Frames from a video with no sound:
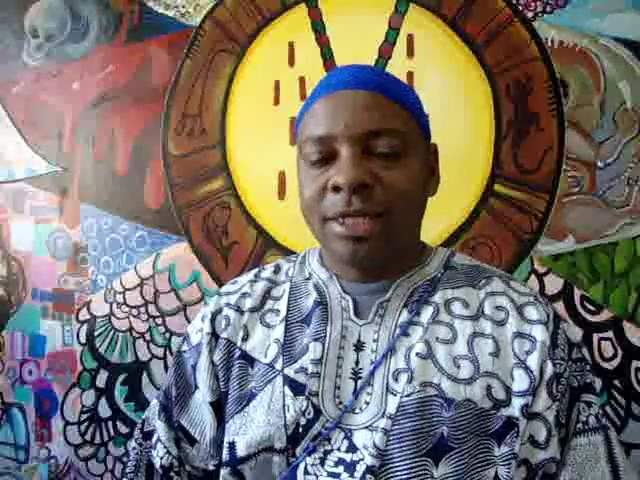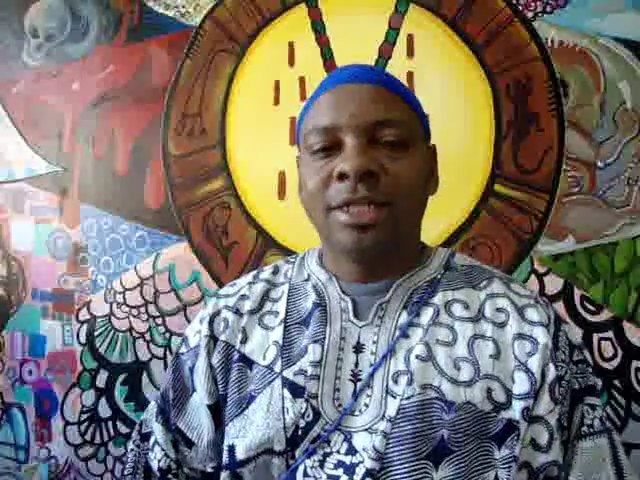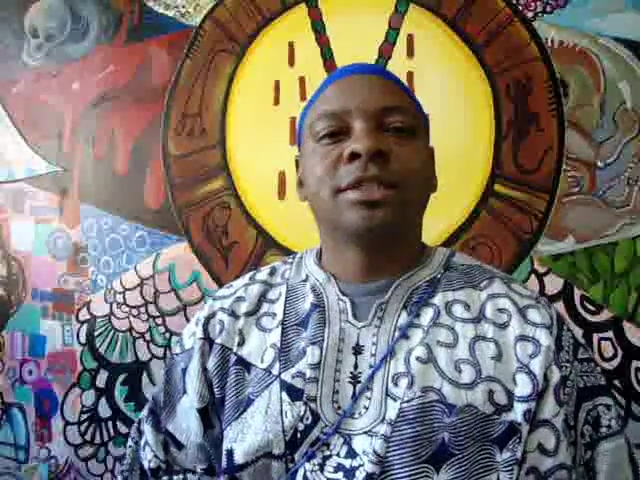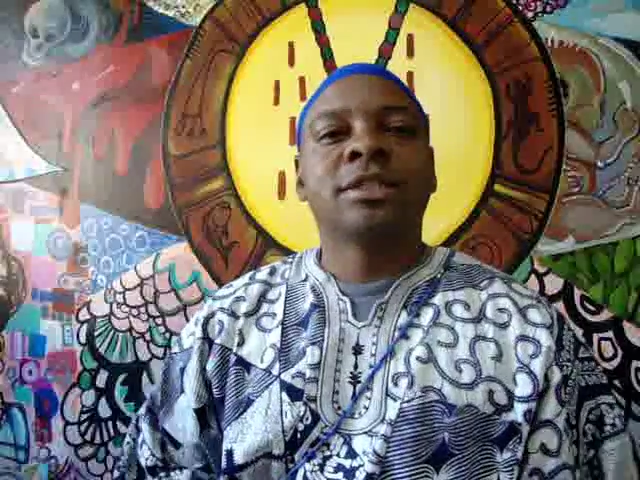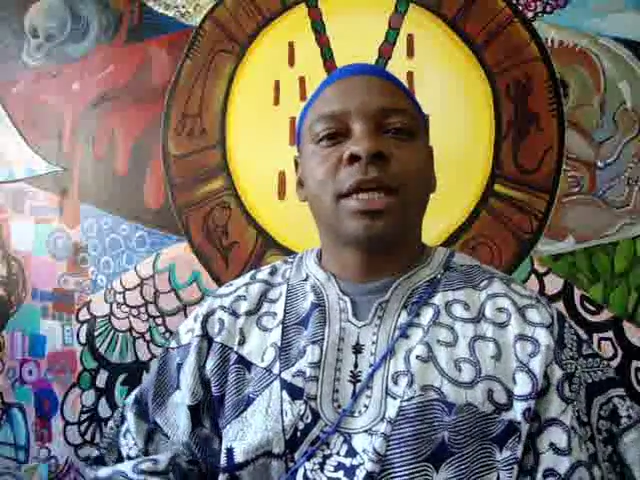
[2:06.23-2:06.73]

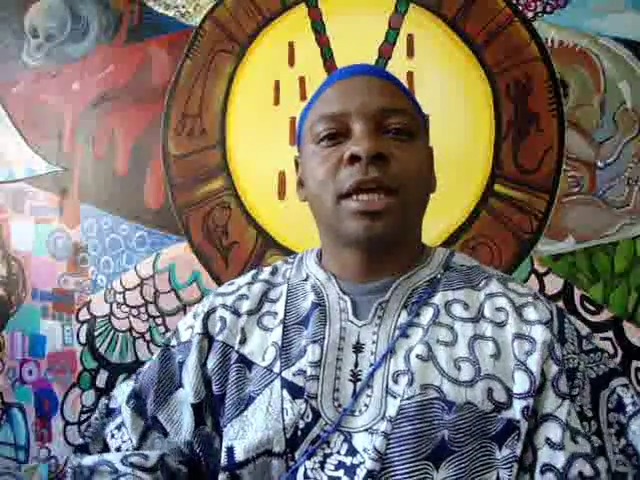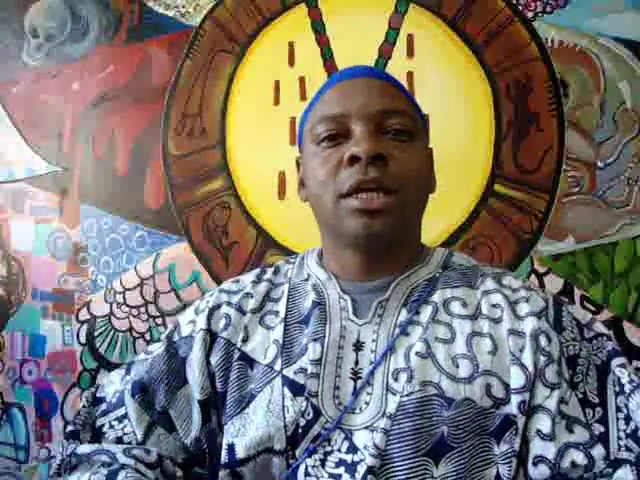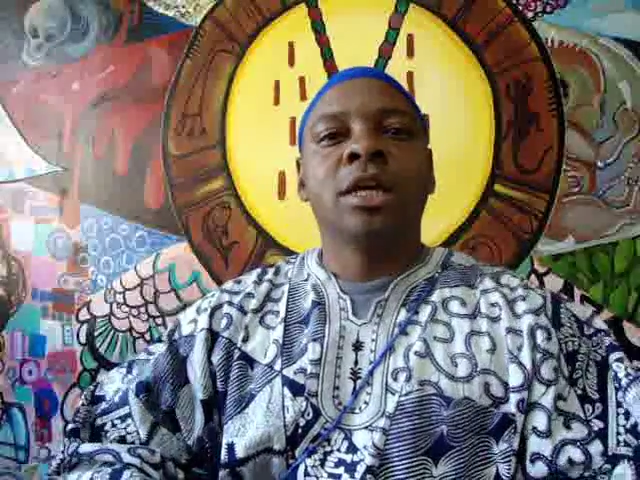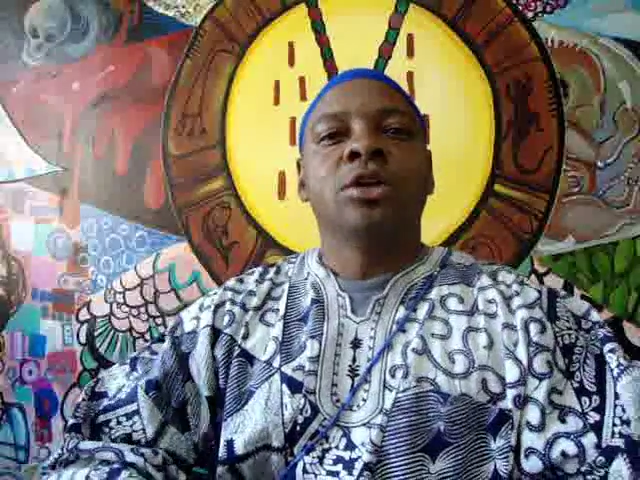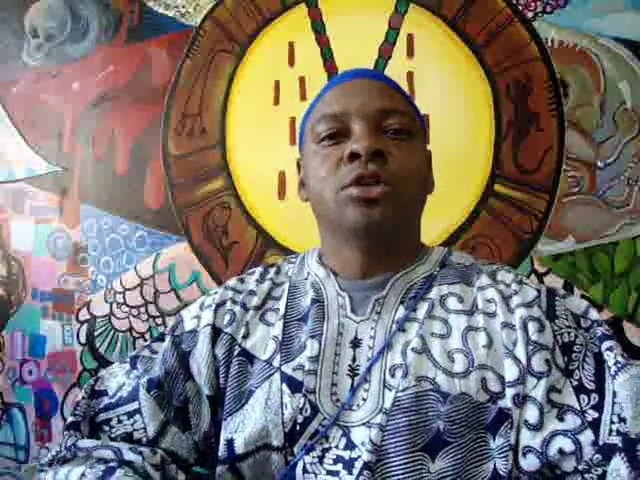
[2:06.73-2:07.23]
let's
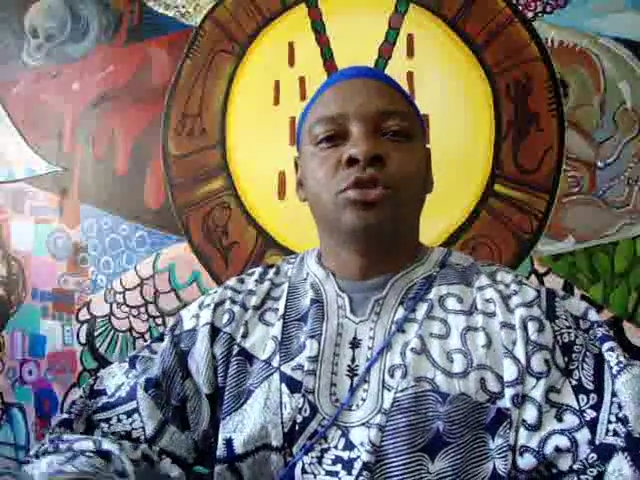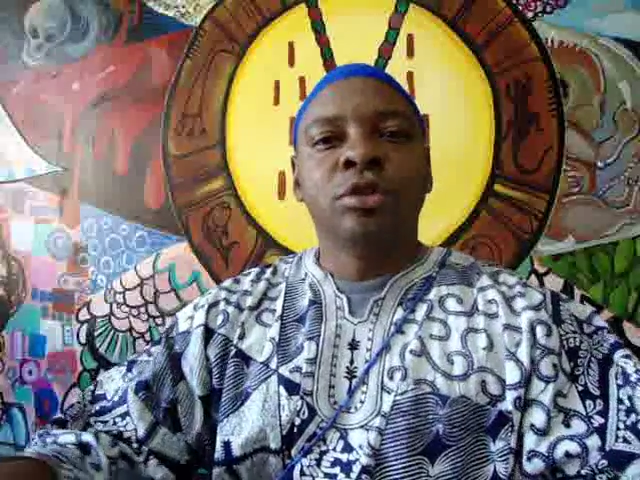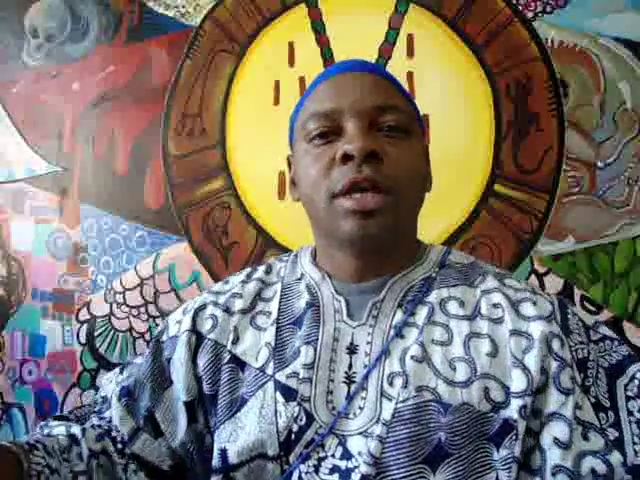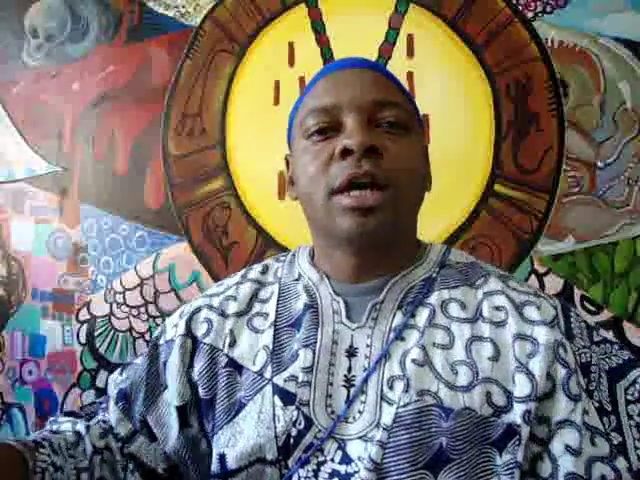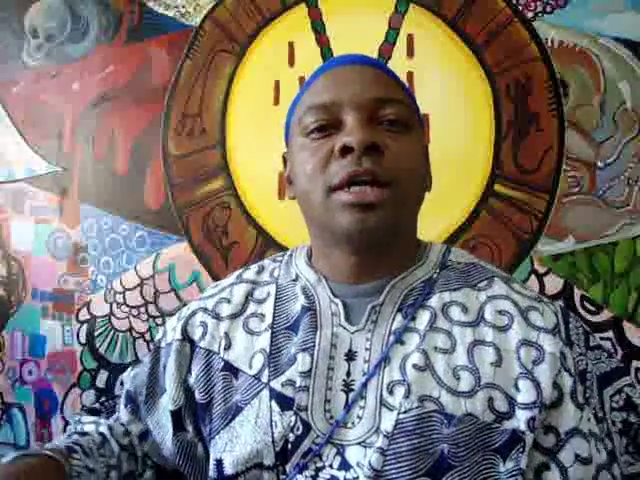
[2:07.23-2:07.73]
say,
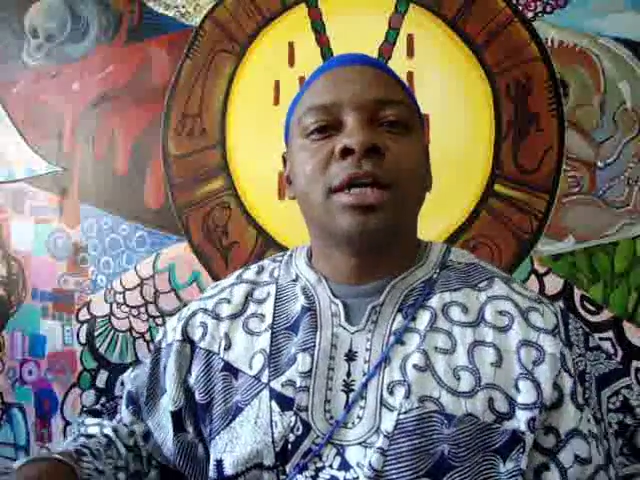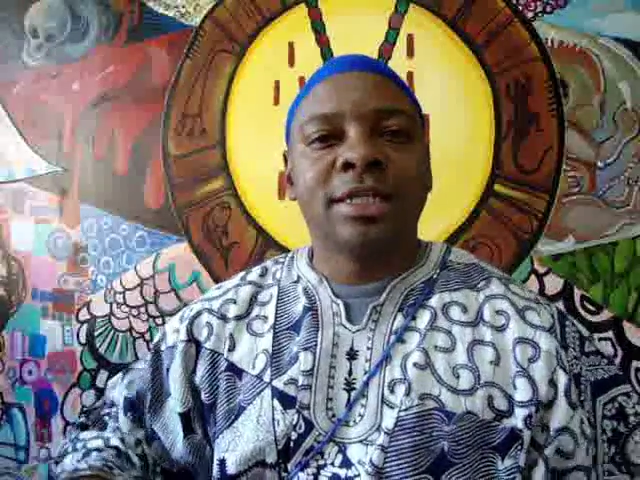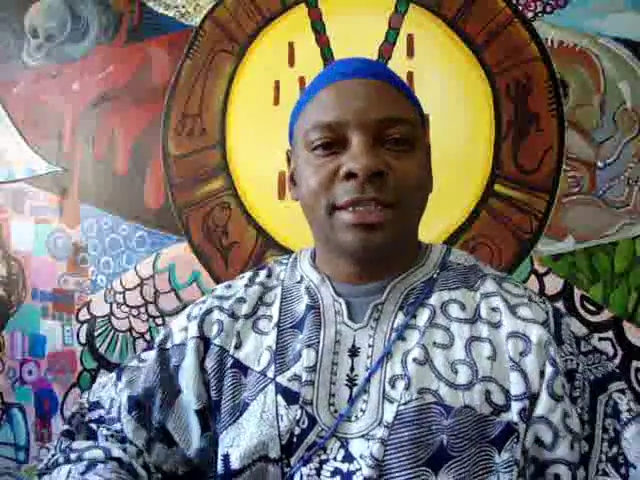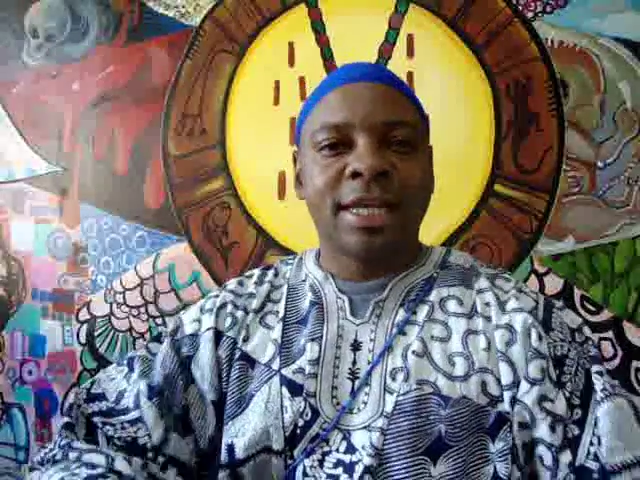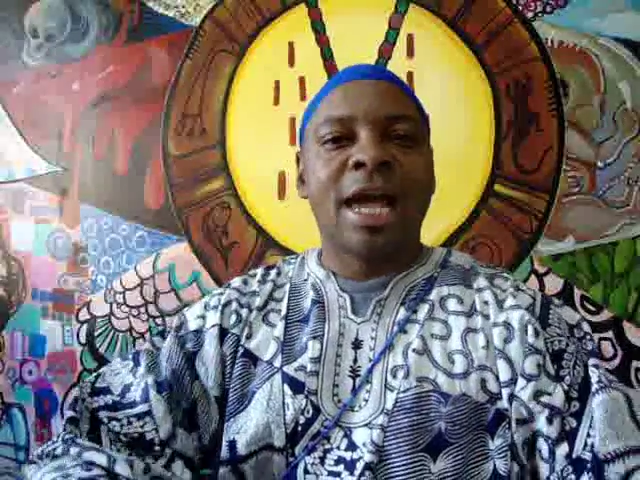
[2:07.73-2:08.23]

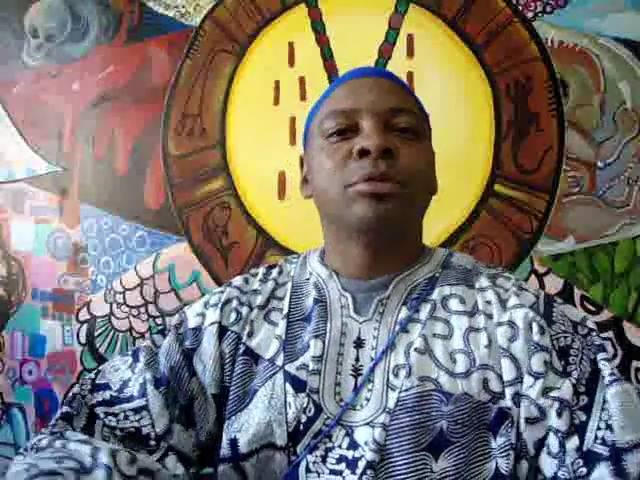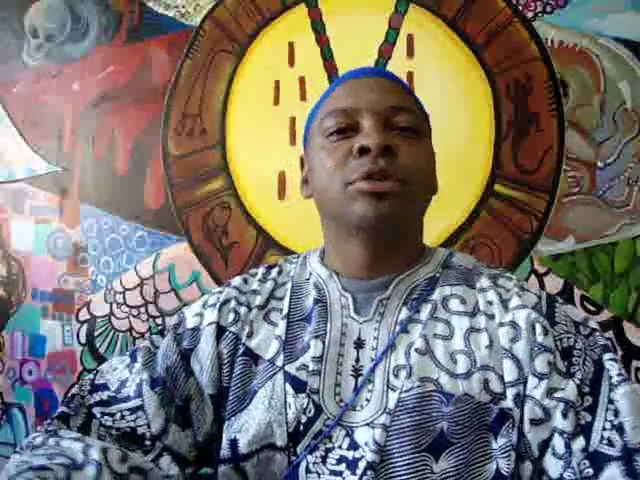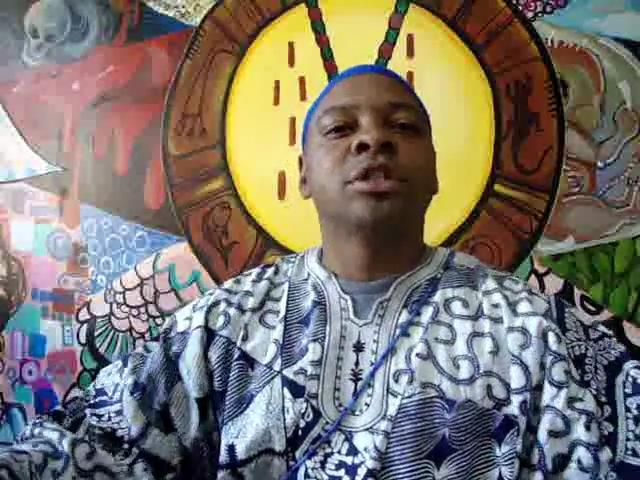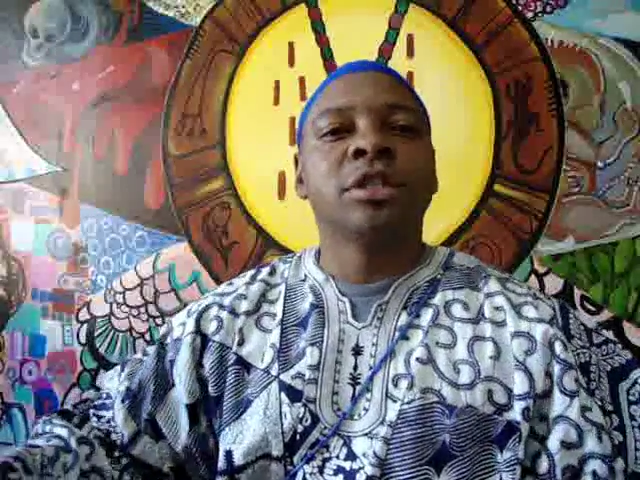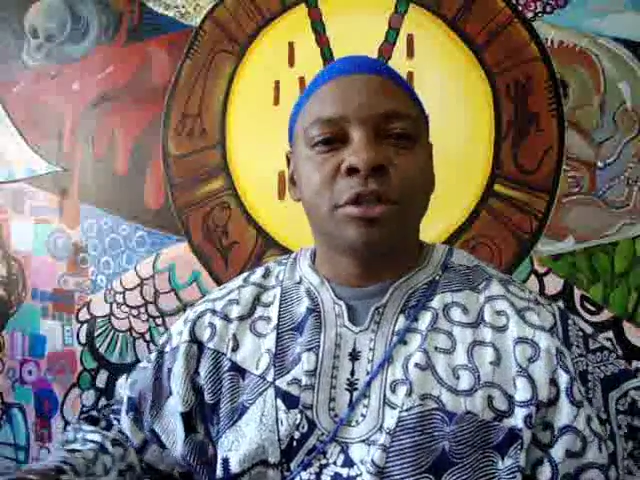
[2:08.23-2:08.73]
establishing